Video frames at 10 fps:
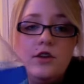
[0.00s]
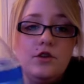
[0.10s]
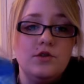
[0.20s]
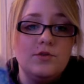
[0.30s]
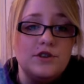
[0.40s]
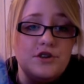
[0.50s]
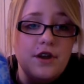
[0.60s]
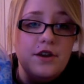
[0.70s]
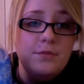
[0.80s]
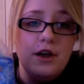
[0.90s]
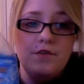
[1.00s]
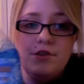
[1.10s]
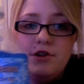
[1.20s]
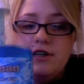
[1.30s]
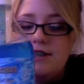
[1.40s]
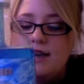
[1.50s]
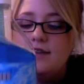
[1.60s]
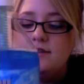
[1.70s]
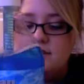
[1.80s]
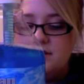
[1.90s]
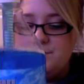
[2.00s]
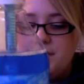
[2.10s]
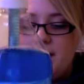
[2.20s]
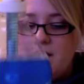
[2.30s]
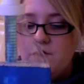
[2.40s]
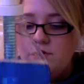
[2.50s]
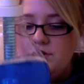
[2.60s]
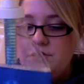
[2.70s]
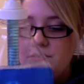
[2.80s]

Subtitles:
You swish it around your mouth for 30 seconds and spit out. You